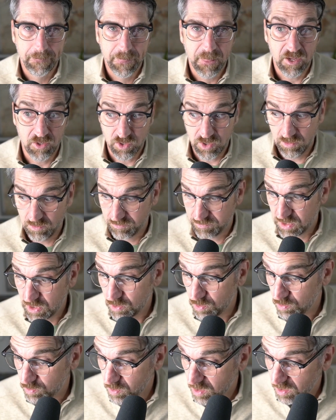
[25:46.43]

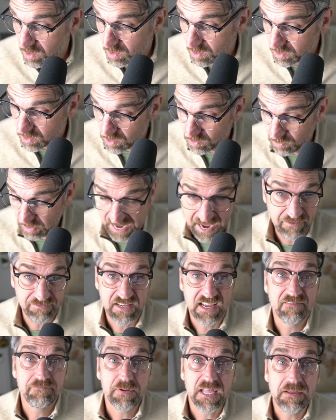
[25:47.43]
You have to
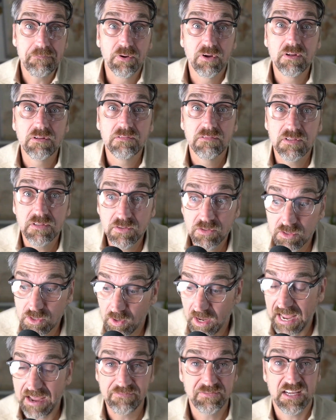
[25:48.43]
have people? You
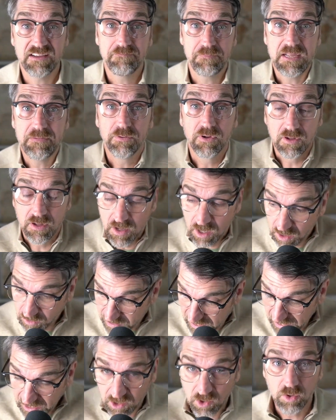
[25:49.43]
have to have people?
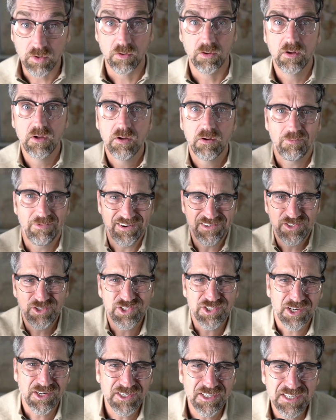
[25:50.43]
Okay, cool. Why don't you
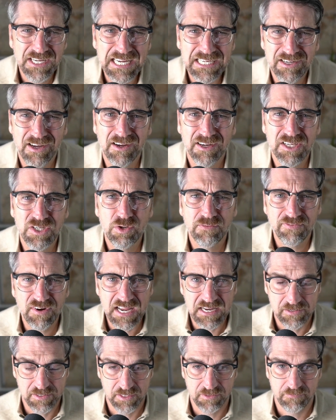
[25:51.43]
start your day talking to a
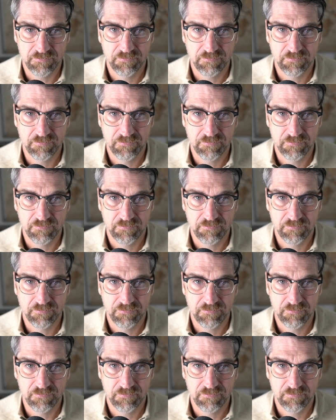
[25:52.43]
friend?